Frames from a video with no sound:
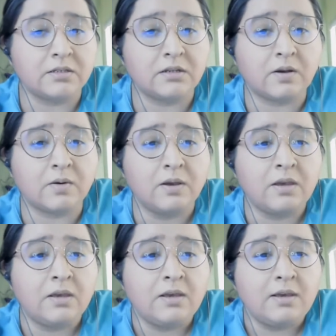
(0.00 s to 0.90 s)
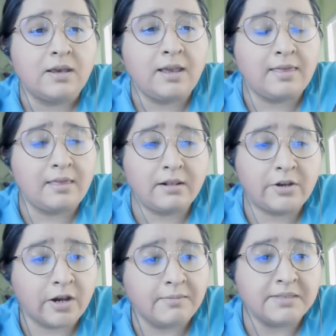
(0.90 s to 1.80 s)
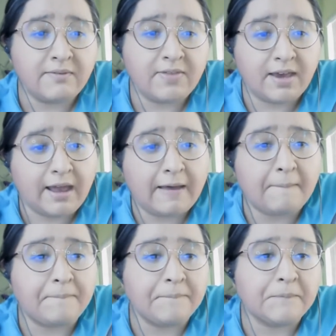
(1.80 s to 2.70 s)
So in terms of that,